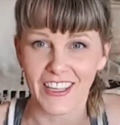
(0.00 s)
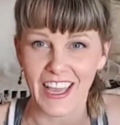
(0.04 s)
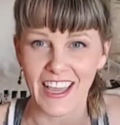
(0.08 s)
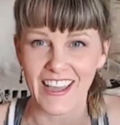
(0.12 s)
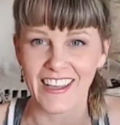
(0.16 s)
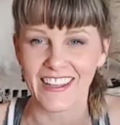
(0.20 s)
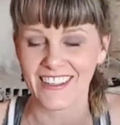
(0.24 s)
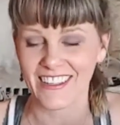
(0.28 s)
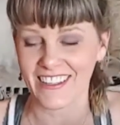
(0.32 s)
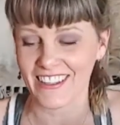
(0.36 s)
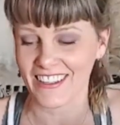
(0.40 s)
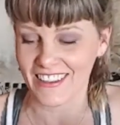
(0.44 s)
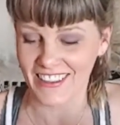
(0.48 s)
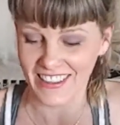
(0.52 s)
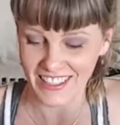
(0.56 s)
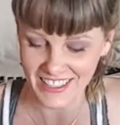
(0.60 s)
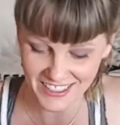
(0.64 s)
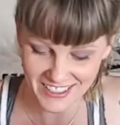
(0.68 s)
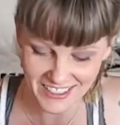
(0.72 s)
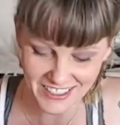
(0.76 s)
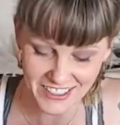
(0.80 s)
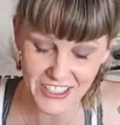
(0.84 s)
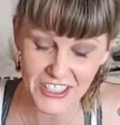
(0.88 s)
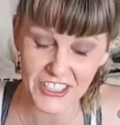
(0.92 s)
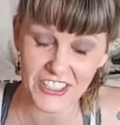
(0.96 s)
and
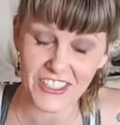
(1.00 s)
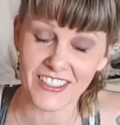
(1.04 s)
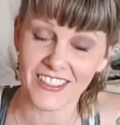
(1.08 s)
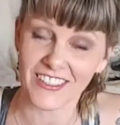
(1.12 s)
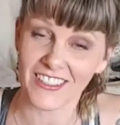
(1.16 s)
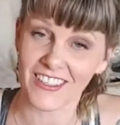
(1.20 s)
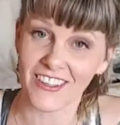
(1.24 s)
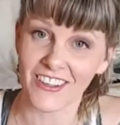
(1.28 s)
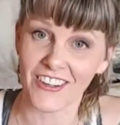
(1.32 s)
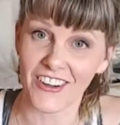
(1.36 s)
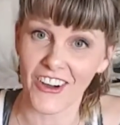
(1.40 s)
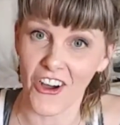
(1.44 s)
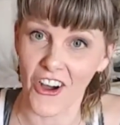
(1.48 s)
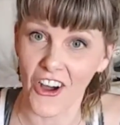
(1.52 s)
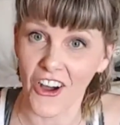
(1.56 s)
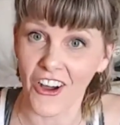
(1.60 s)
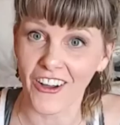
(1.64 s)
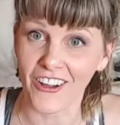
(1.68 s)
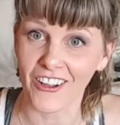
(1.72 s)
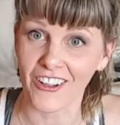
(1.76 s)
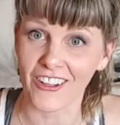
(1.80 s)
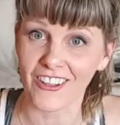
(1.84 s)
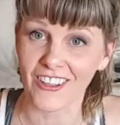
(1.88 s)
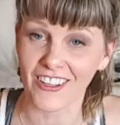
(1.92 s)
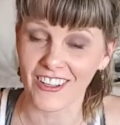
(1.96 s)
this is
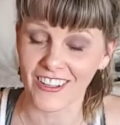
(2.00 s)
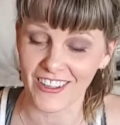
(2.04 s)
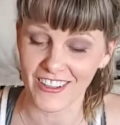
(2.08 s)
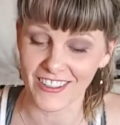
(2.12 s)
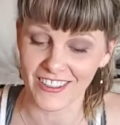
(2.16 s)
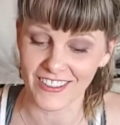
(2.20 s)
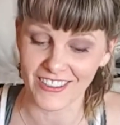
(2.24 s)
all